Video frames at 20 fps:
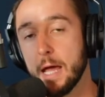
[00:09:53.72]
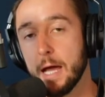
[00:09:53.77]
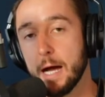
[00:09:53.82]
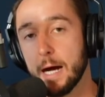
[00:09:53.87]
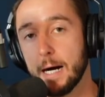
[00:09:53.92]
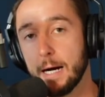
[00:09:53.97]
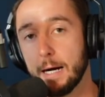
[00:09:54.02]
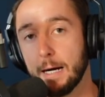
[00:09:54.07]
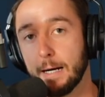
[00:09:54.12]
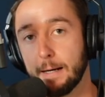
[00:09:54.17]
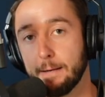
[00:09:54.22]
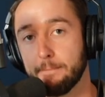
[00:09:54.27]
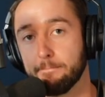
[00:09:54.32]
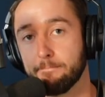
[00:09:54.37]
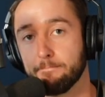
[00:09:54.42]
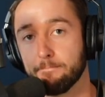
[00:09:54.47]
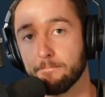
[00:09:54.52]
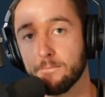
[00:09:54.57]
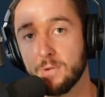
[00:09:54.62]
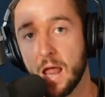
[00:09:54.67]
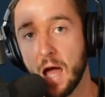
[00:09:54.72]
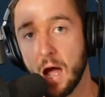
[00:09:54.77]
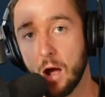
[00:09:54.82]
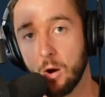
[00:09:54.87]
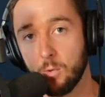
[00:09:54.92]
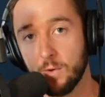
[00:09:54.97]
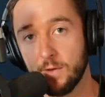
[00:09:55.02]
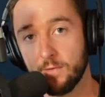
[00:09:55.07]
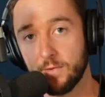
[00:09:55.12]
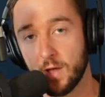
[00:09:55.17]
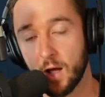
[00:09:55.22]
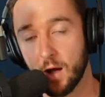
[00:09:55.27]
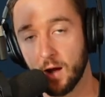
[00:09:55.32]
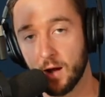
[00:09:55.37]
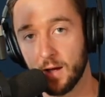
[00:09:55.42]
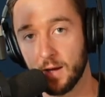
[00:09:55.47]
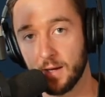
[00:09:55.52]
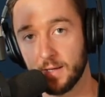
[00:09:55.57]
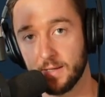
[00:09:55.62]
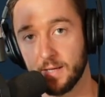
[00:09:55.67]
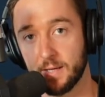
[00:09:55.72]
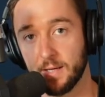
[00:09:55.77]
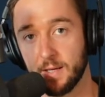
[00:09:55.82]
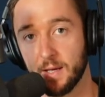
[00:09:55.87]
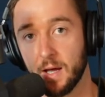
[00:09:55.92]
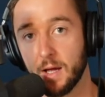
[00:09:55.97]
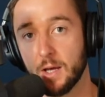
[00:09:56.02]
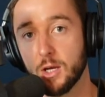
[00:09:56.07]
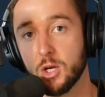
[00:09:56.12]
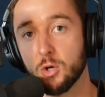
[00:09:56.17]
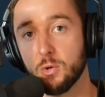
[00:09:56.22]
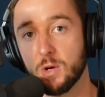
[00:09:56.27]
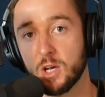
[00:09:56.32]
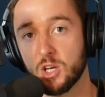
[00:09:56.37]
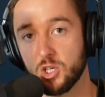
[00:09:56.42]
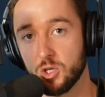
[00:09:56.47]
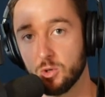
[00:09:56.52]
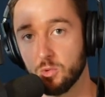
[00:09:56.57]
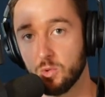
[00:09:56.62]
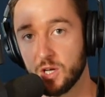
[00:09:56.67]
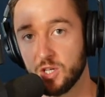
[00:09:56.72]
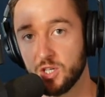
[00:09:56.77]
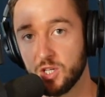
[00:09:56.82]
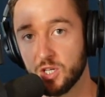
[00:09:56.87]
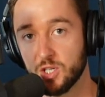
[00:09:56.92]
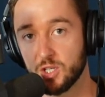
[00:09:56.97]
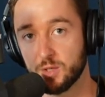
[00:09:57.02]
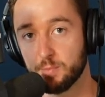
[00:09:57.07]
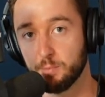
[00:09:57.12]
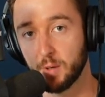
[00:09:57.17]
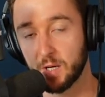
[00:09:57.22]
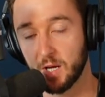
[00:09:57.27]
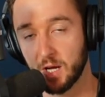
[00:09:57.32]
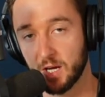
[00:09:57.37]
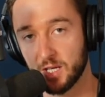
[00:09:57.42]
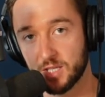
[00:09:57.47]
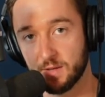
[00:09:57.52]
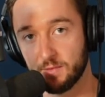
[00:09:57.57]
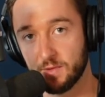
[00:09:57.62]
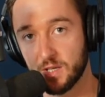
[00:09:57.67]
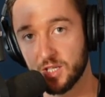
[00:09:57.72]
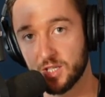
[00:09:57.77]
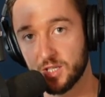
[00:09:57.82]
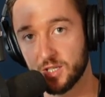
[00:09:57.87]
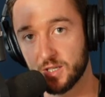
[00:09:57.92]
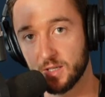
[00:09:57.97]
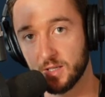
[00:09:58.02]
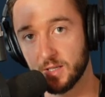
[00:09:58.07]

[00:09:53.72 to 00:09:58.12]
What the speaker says: Now we've got a new issue, which is because of this,